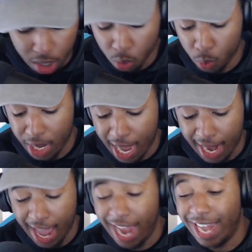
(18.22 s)
We
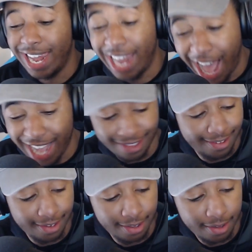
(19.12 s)
got a
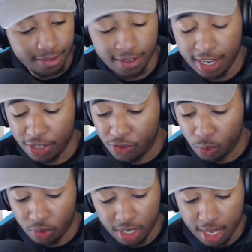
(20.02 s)
lot to get
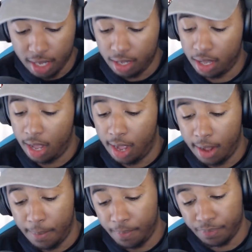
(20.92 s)
into today.
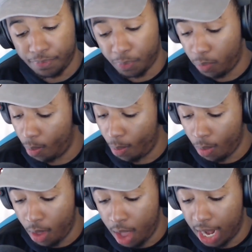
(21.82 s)
A
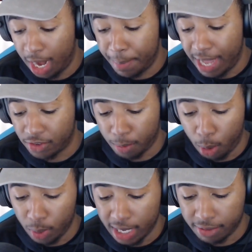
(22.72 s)
lot of basketball
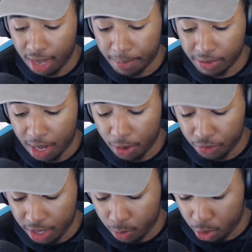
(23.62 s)
related topics. I
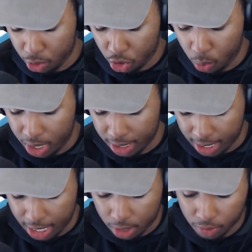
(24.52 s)
don't think we're gonna do
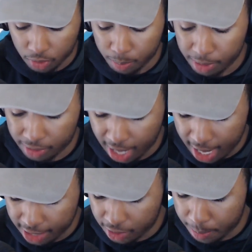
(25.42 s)
anything else
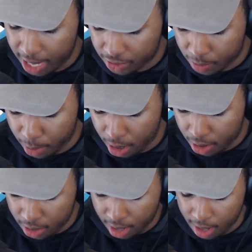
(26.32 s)
besides the
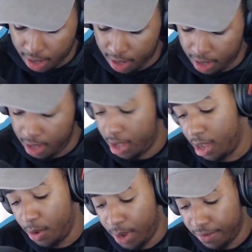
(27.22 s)
basketball.
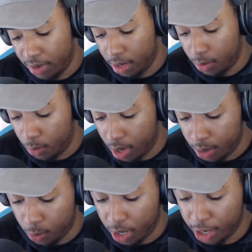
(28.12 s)
We have a
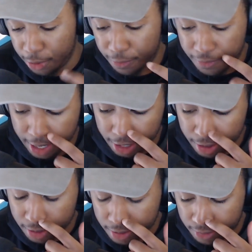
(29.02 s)
one little
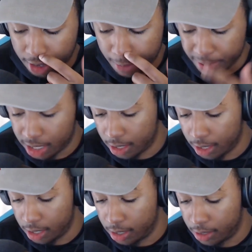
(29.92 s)
filler topic
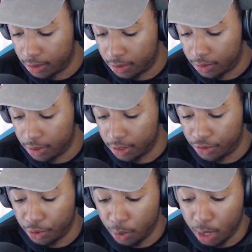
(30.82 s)
to
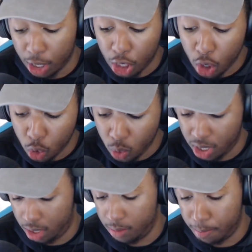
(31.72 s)

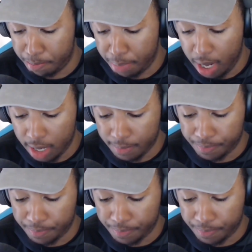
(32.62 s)
include, but